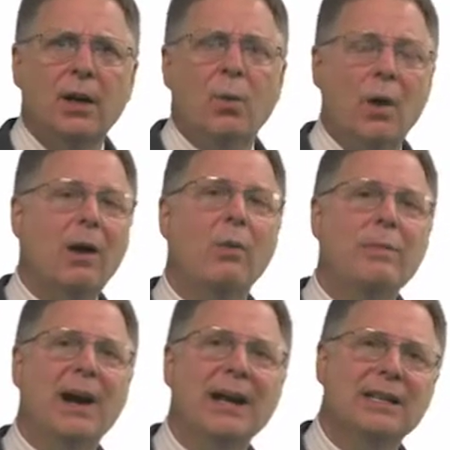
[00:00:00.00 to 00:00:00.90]
Why are we
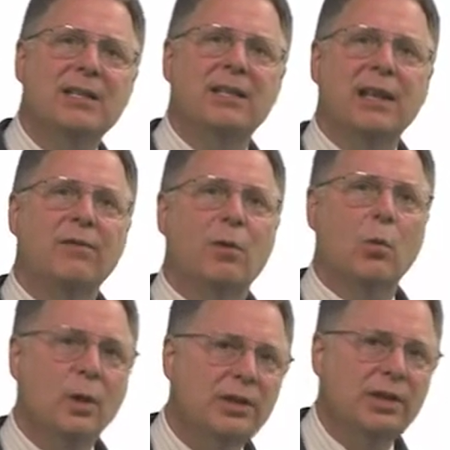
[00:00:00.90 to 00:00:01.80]
buying this thing for
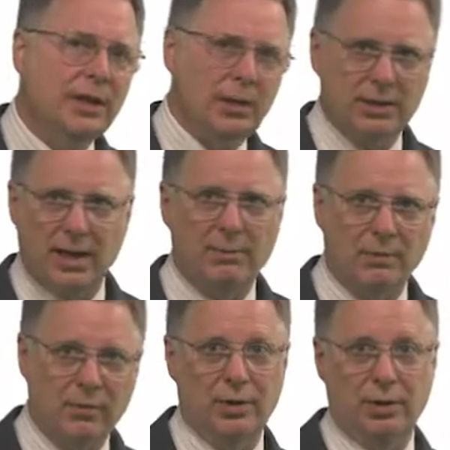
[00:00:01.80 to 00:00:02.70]
once a year type of
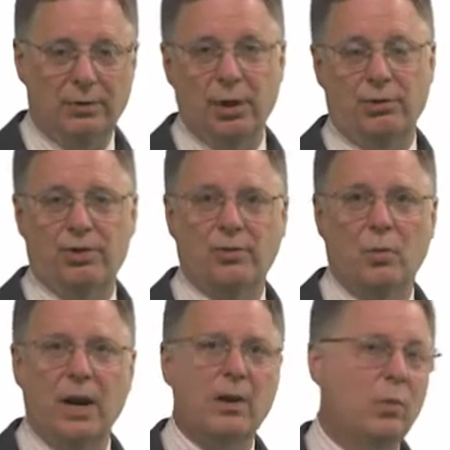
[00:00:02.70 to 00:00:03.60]
use?
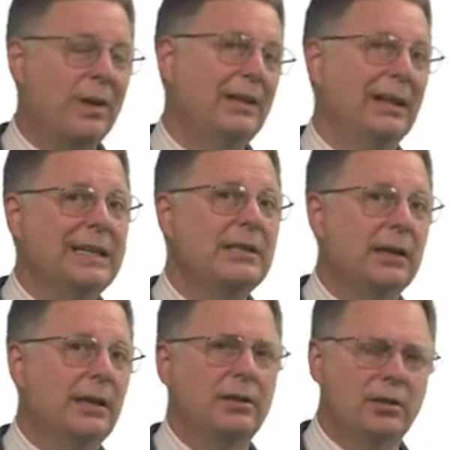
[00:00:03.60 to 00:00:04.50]
Why aren't we leasing it?